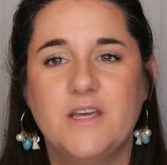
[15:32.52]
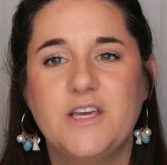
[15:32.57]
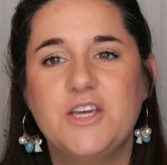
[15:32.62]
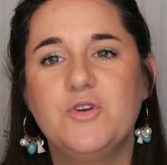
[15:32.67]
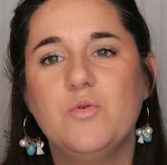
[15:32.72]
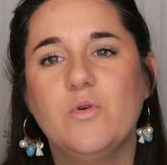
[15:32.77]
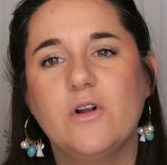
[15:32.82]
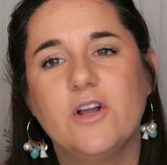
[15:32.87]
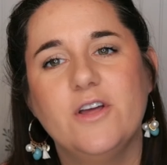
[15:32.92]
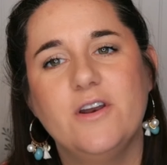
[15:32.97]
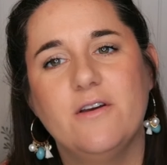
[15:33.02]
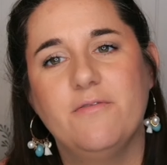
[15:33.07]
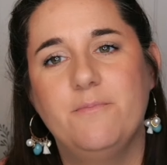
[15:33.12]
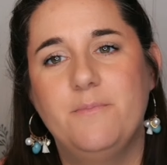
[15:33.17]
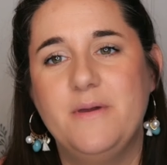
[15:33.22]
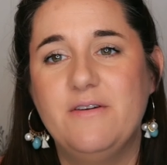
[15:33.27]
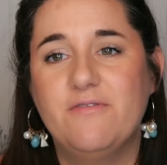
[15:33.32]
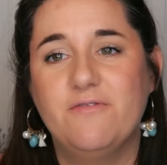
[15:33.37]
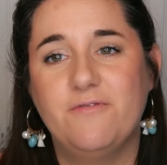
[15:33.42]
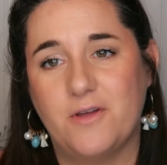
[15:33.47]
that you are going to
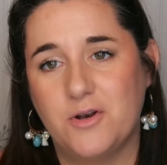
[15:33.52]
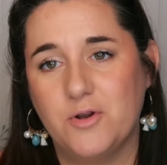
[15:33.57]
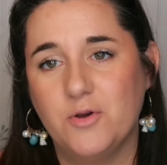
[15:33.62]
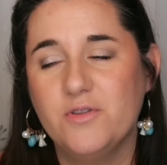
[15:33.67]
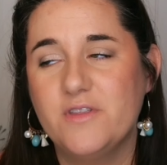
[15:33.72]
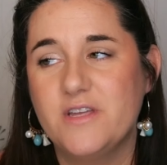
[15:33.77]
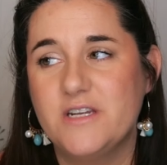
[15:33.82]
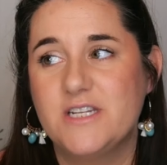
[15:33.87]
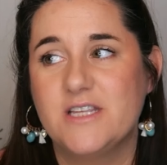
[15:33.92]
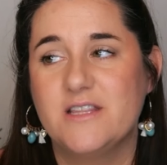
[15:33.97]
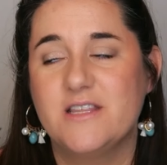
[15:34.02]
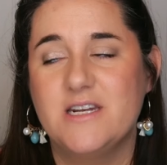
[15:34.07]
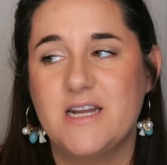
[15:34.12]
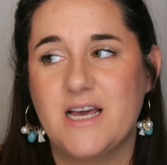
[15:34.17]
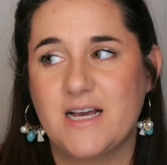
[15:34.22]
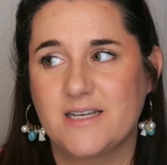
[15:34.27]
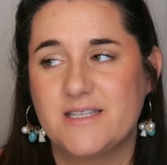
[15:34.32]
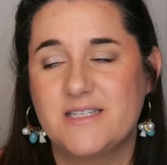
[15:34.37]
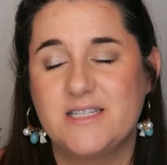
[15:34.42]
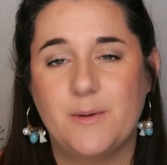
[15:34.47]
be funneled into the
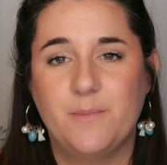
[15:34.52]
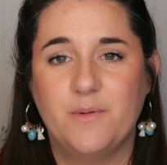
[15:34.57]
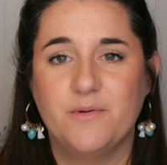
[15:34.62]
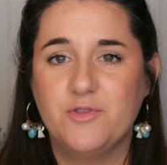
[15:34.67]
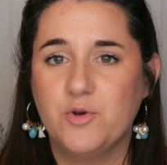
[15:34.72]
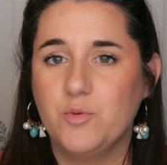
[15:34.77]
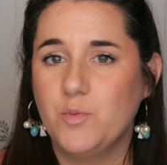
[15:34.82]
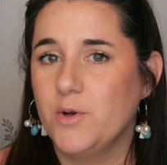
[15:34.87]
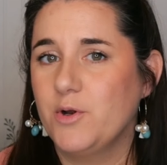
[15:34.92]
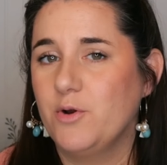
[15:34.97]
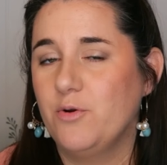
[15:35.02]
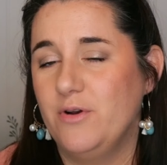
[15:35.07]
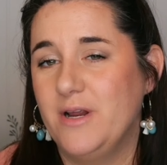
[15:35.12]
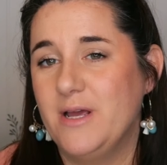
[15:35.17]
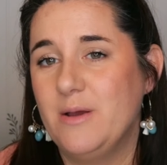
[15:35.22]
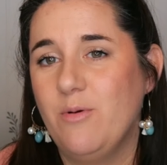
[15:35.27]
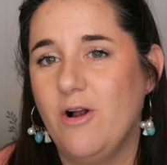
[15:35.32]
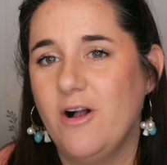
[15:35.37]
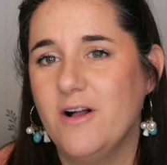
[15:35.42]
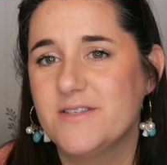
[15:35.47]
next step of the
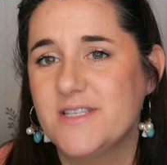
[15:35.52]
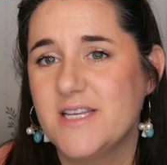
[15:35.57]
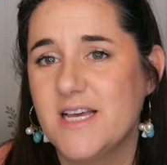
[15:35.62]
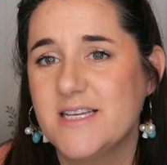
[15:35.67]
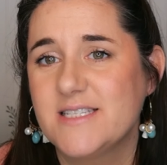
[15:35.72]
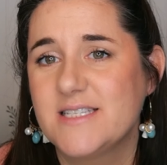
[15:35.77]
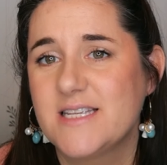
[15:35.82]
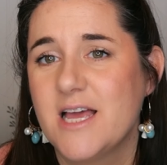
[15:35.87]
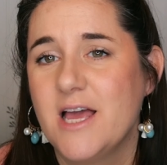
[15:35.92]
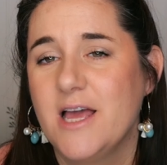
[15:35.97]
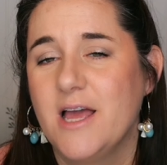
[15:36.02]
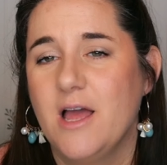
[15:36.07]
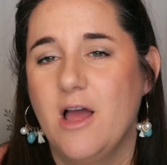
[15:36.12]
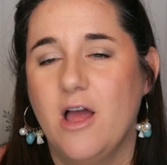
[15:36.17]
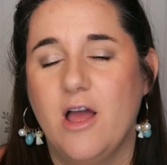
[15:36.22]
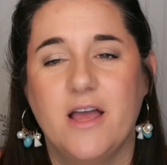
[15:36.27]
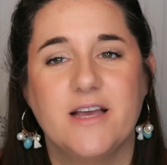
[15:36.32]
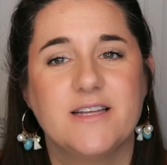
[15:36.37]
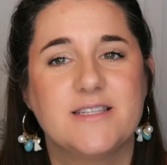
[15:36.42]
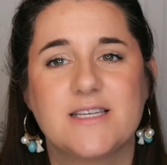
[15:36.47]
recruiting process.
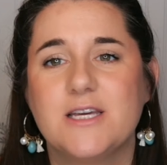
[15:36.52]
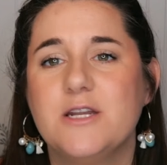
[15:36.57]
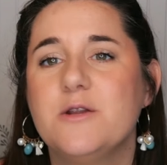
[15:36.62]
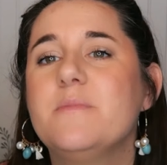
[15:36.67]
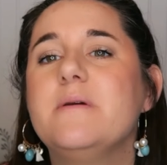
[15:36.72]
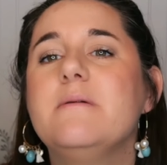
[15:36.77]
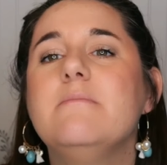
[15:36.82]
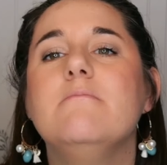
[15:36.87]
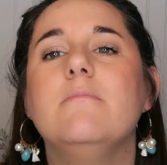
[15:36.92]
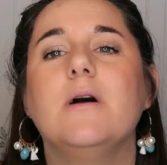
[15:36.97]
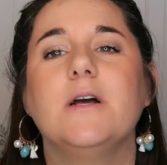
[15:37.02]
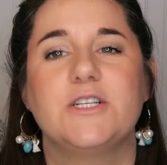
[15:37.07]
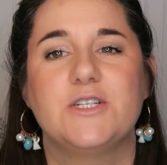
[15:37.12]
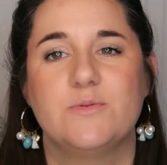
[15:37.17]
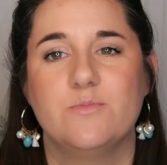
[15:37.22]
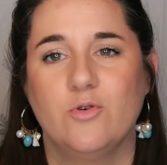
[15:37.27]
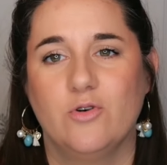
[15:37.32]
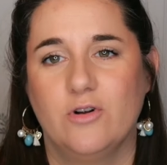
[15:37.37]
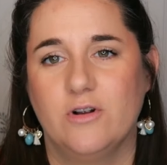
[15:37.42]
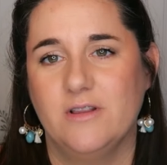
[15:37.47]
It's going to be
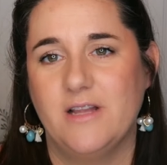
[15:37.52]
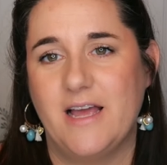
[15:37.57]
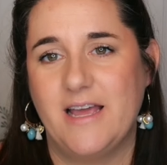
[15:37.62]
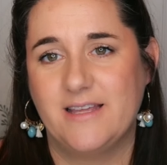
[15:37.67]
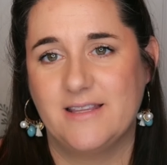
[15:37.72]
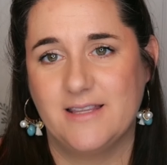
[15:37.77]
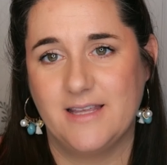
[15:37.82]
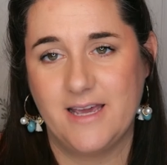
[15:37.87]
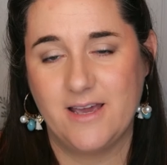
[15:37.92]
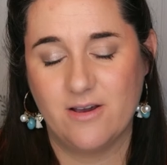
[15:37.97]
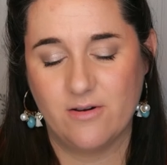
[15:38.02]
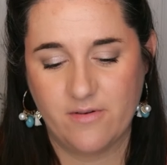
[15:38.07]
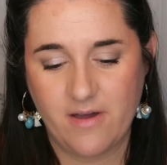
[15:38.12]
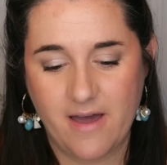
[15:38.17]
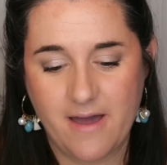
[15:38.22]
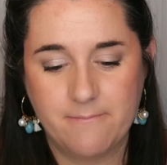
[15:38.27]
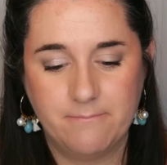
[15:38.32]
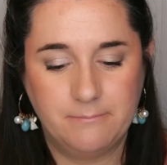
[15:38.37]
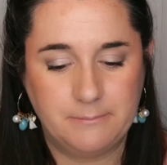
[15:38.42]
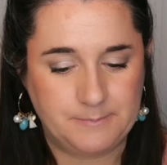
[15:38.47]
much more likely,
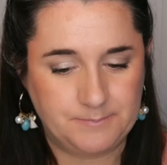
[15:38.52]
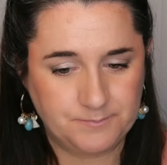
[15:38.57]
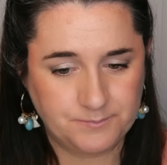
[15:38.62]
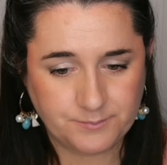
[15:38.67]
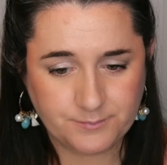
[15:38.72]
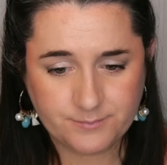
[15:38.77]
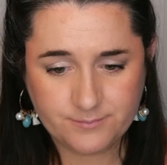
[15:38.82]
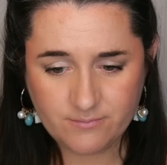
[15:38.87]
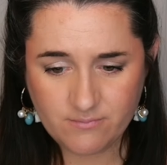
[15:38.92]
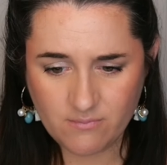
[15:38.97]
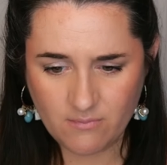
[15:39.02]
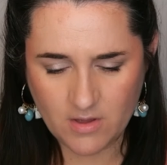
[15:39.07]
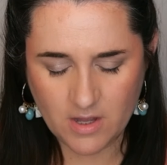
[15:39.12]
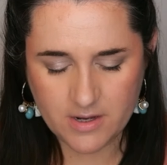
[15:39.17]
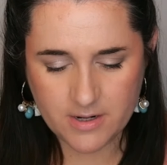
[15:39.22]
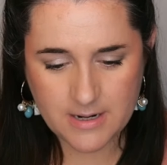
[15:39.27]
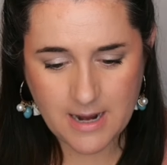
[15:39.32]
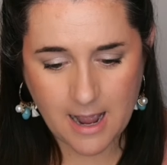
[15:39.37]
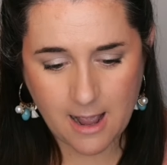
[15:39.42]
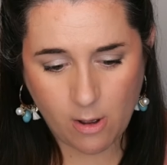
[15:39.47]
okay?
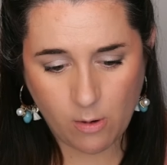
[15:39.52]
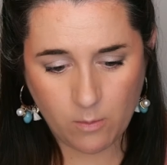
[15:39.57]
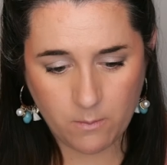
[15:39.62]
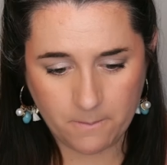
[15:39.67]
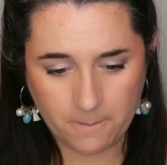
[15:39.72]
Now,